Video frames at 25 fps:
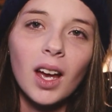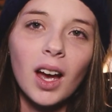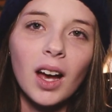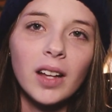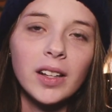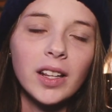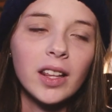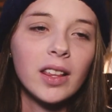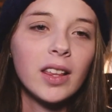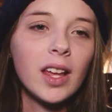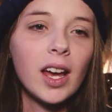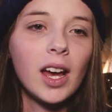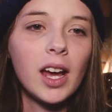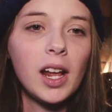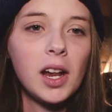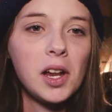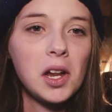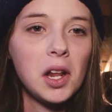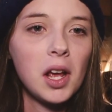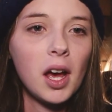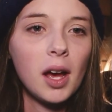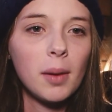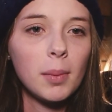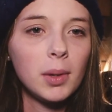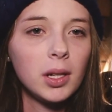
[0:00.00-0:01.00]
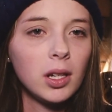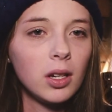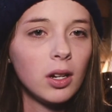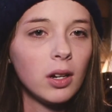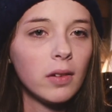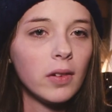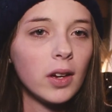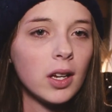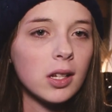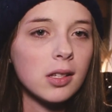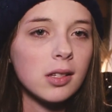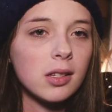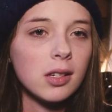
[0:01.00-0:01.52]
Other than I'm at
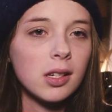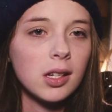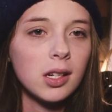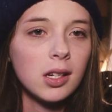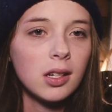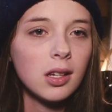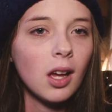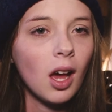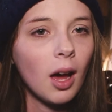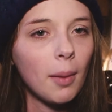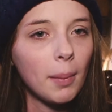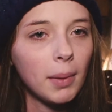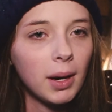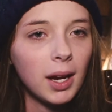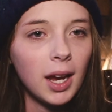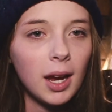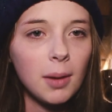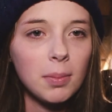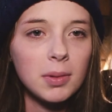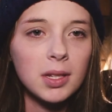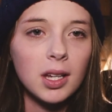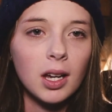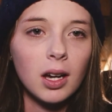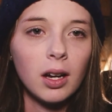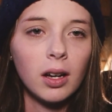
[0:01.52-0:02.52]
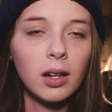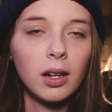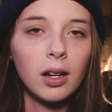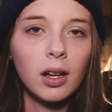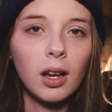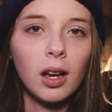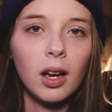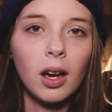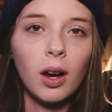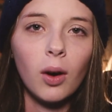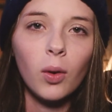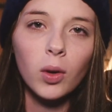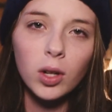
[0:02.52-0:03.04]
university, I'm in Cape Town.
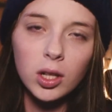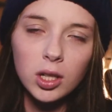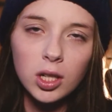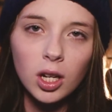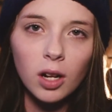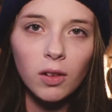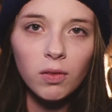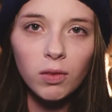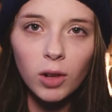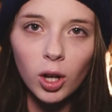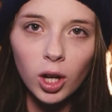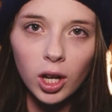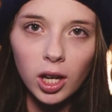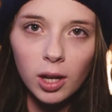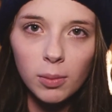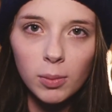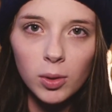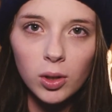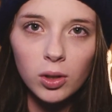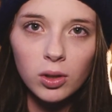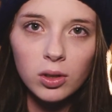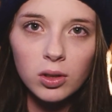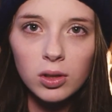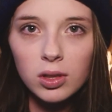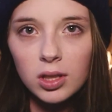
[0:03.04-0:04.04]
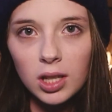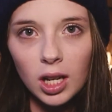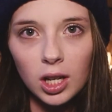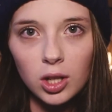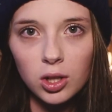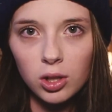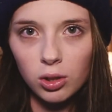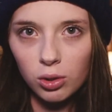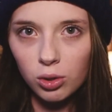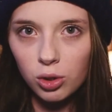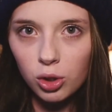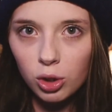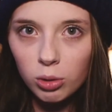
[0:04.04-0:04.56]
I want to start vlogging more,
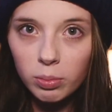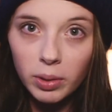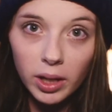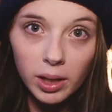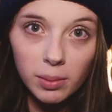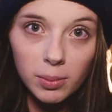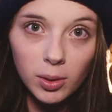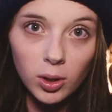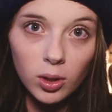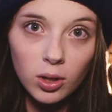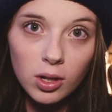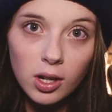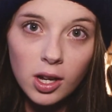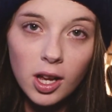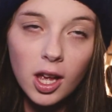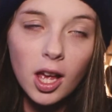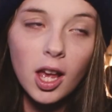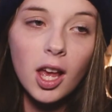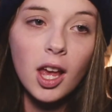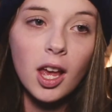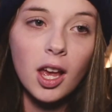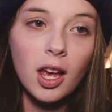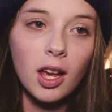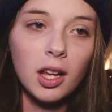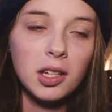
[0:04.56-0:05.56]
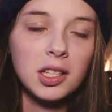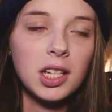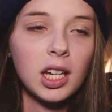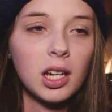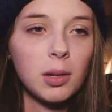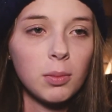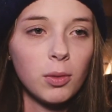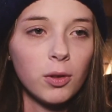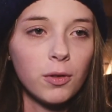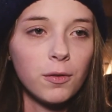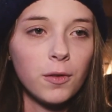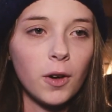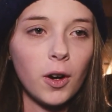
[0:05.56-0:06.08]
slash YouTubing more, and
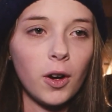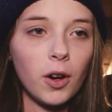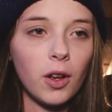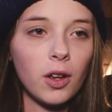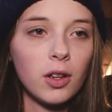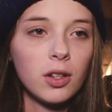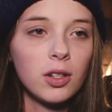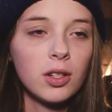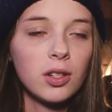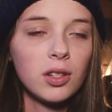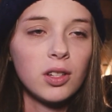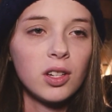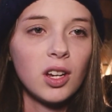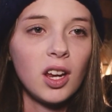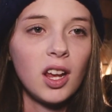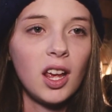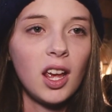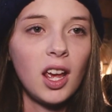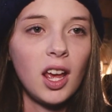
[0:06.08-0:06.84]
taking more photos.